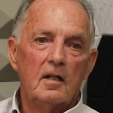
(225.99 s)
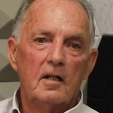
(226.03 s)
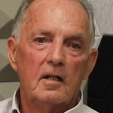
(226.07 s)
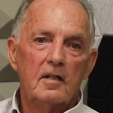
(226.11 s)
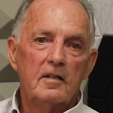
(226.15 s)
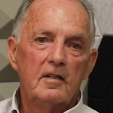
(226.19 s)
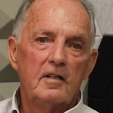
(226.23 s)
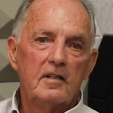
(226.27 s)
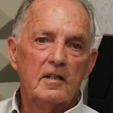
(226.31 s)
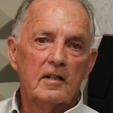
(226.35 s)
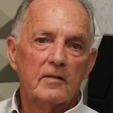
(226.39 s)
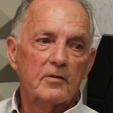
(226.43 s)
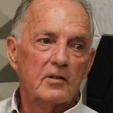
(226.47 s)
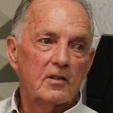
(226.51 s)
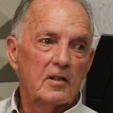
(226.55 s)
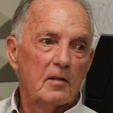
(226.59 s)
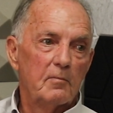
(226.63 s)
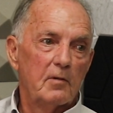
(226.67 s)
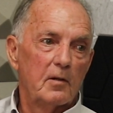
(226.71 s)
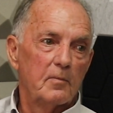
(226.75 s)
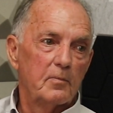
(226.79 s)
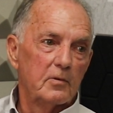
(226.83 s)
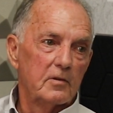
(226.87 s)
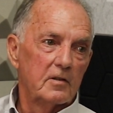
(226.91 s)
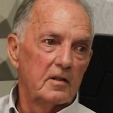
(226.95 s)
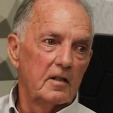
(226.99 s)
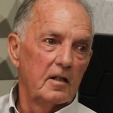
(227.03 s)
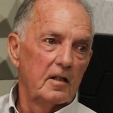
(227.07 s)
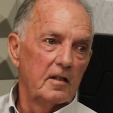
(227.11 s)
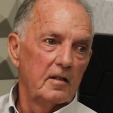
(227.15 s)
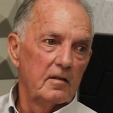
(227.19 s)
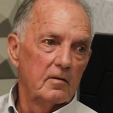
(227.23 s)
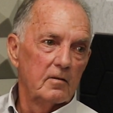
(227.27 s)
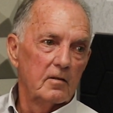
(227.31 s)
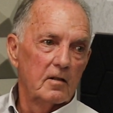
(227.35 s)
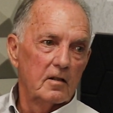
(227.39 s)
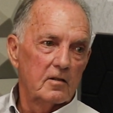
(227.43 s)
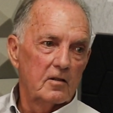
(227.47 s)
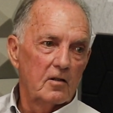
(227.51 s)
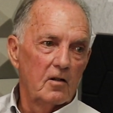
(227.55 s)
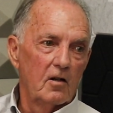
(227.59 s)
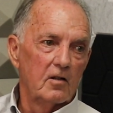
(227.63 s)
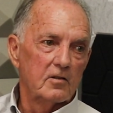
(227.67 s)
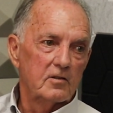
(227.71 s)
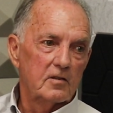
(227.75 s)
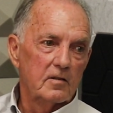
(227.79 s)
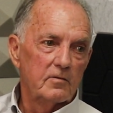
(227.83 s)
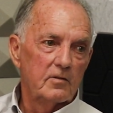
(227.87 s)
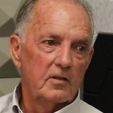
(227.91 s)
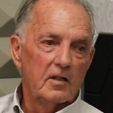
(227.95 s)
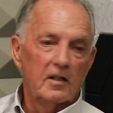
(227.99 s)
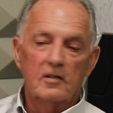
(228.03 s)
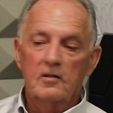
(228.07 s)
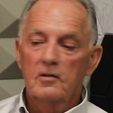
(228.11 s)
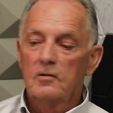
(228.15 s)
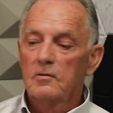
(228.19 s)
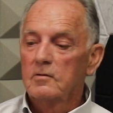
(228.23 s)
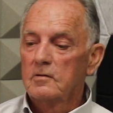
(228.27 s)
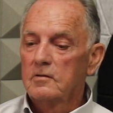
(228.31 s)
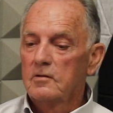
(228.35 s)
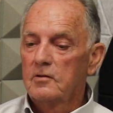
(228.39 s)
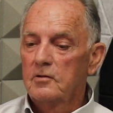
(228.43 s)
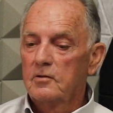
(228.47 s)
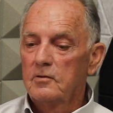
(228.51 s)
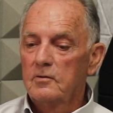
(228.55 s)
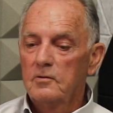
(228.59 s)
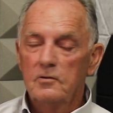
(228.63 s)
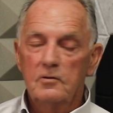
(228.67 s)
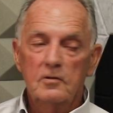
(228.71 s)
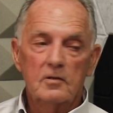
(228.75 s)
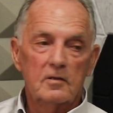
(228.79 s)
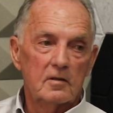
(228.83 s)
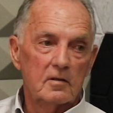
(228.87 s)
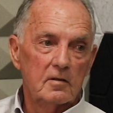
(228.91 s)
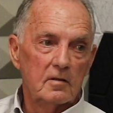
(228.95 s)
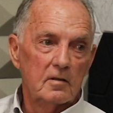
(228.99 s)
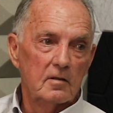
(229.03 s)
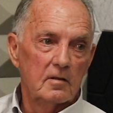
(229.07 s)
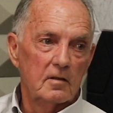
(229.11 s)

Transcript: They never come up with a cause of death on Susan.